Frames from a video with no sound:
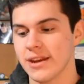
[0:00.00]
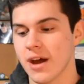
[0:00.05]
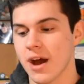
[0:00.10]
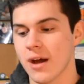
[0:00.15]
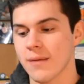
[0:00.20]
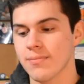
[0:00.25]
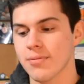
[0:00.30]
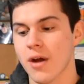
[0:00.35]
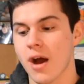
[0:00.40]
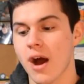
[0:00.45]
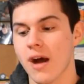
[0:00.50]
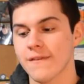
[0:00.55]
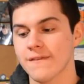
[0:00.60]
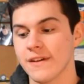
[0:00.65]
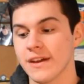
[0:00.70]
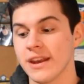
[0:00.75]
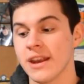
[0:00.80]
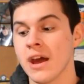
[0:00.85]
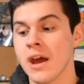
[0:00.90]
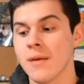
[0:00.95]

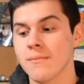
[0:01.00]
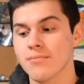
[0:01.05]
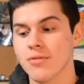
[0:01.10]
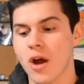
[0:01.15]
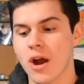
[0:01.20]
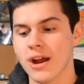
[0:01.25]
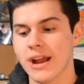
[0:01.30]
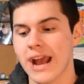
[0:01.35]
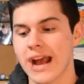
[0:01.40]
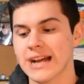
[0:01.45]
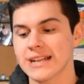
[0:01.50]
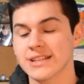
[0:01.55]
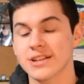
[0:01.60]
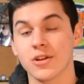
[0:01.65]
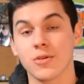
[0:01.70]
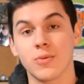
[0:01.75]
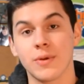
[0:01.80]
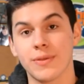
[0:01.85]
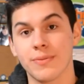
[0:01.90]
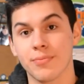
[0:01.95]
non-profit
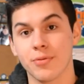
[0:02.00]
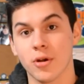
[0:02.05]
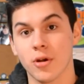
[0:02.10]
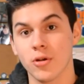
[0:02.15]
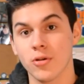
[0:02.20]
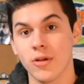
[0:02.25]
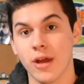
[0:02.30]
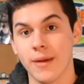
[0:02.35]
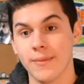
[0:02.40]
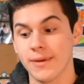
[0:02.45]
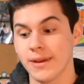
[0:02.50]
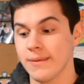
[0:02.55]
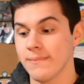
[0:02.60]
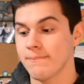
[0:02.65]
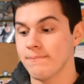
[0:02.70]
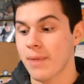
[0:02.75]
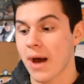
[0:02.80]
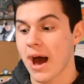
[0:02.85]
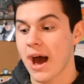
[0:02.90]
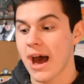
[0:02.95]
broadcaster with programming
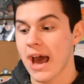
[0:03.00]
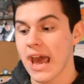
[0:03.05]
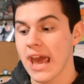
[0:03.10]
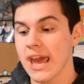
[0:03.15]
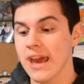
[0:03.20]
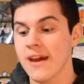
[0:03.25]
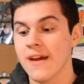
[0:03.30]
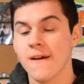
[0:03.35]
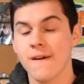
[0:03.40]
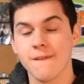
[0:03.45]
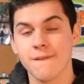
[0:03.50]
by,